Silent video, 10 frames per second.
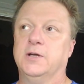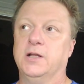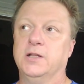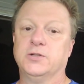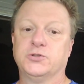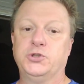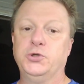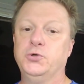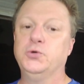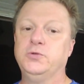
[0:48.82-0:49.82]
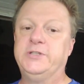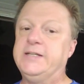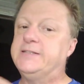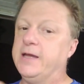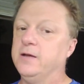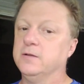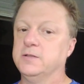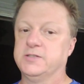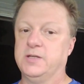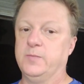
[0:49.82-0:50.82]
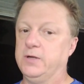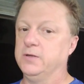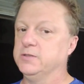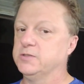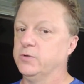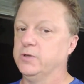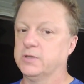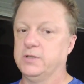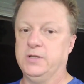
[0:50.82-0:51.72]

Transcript: a little too detailed in some areas to where you're